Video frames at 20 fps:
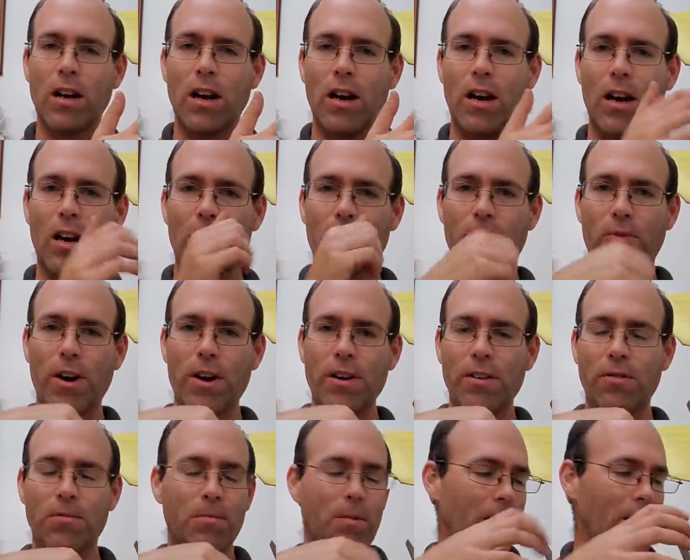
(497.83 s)
uh,
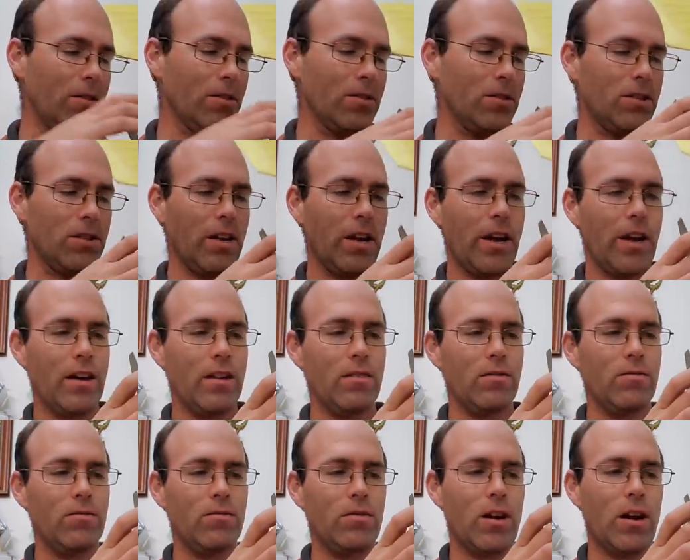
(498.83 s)
radial mount and
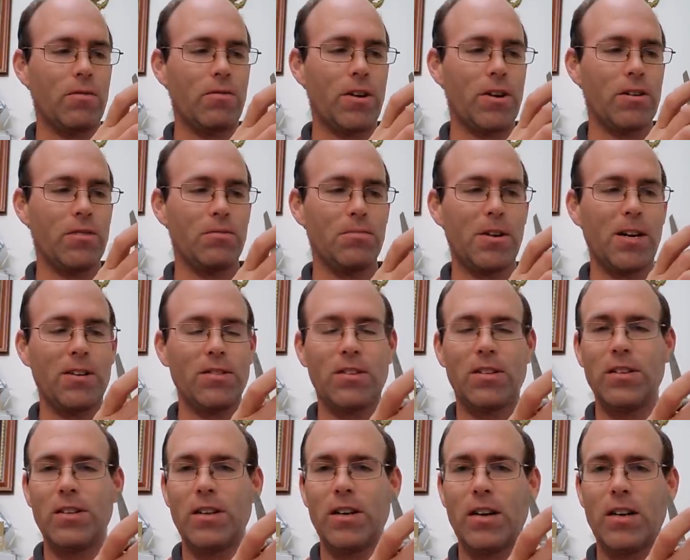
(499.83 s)
not radial
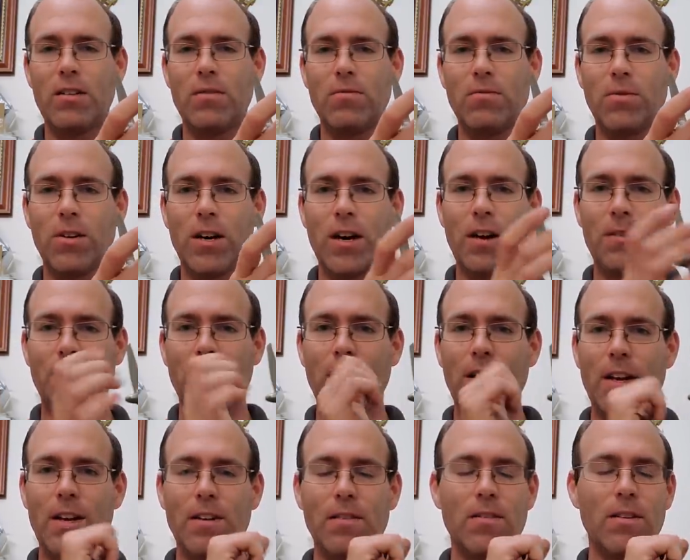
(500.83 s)
mount, the uh, one half
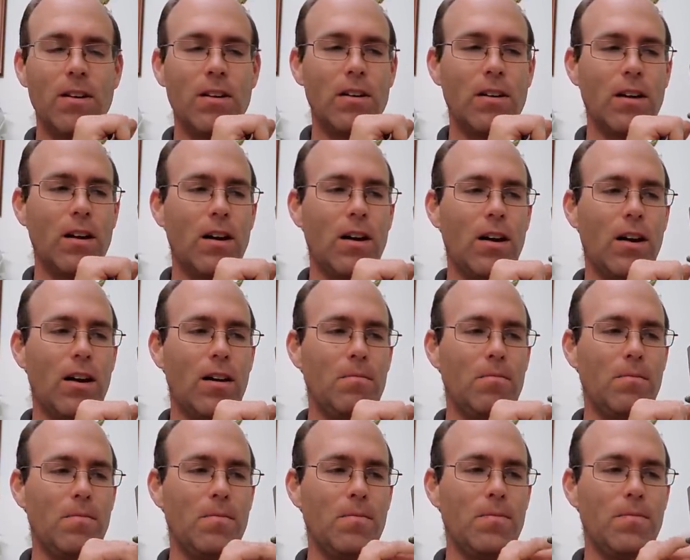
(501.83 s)
A
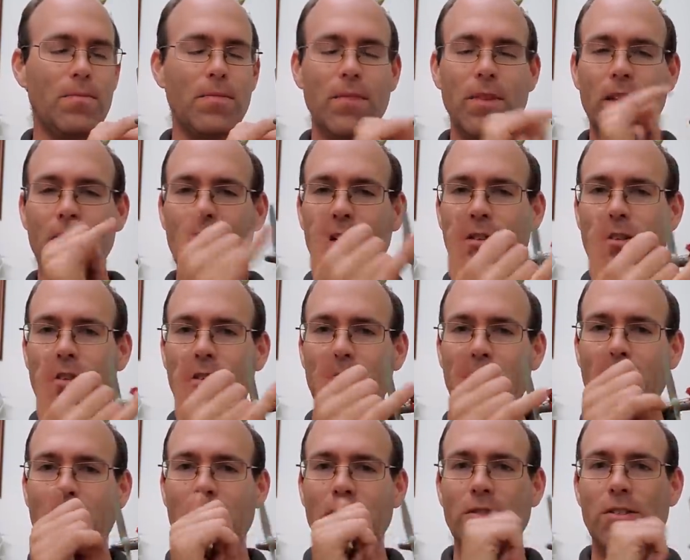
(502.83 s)
um,
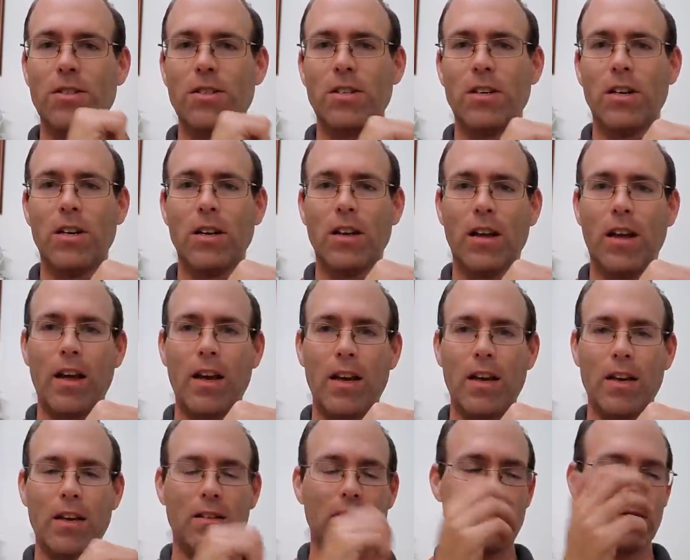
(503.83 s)
engine mounts,
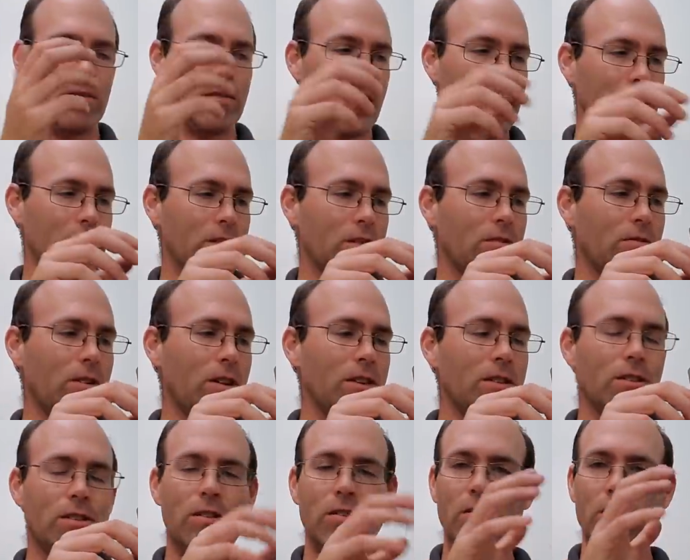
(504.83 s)
and and so
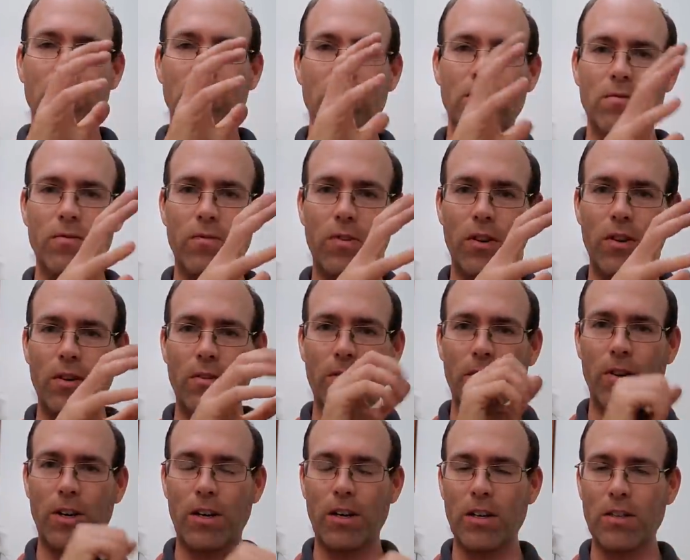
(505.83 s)
on. So very
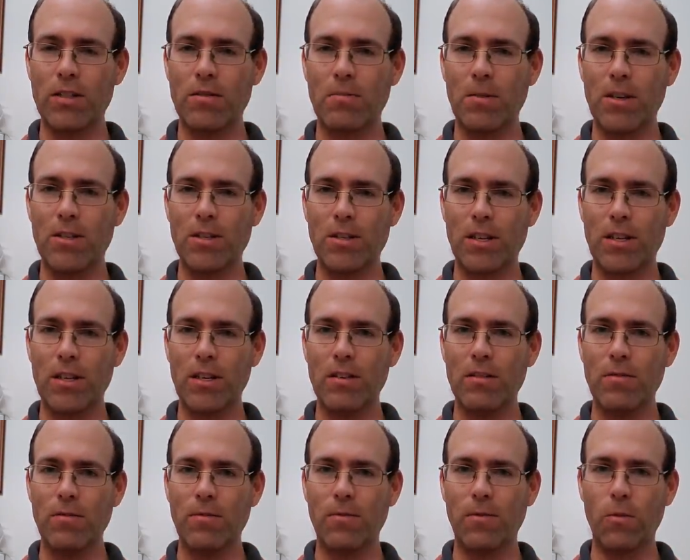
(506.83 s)
very customized
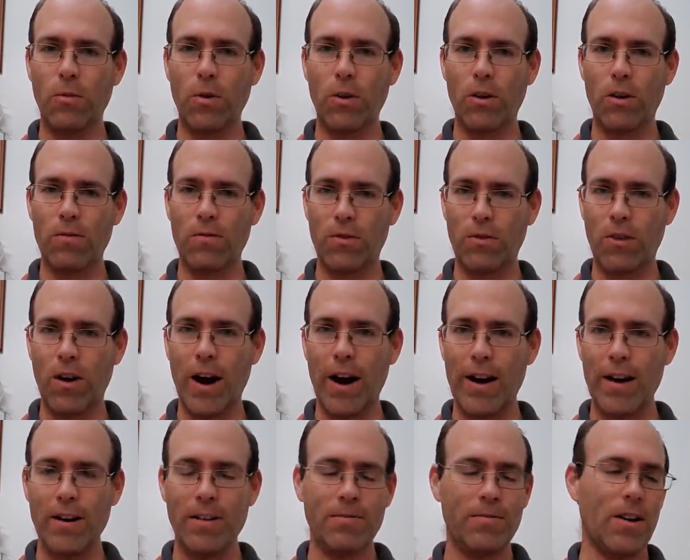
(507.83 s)
kit for a
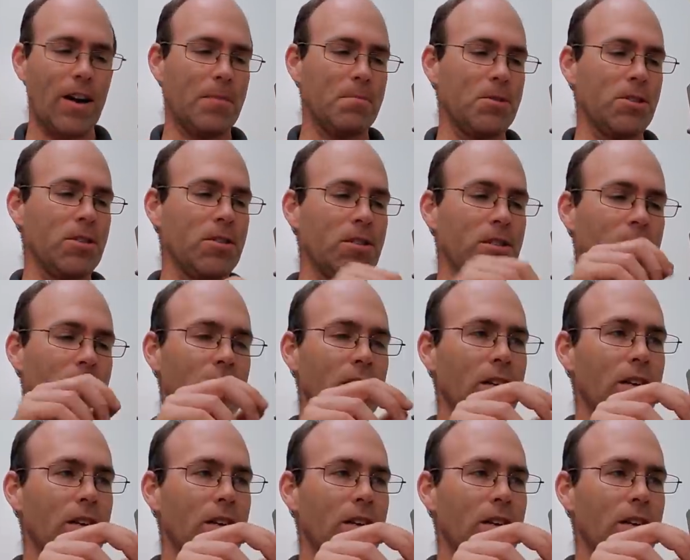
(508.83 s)
variety of options.